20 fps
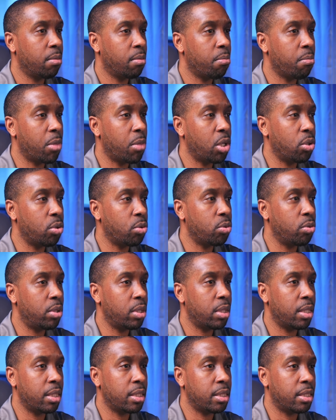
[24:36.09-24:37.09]

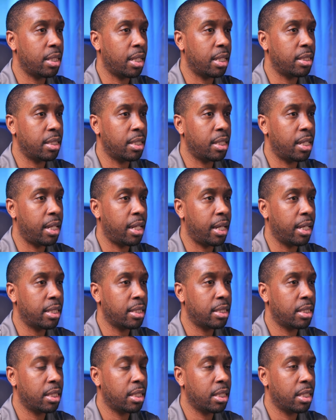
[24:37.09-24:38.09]
Mode is set to
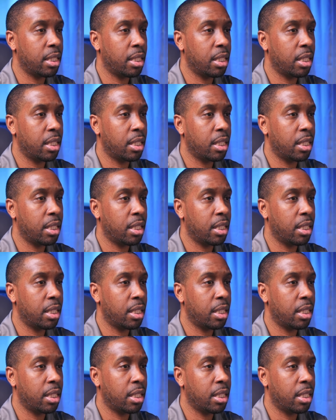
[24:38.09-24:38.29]
next,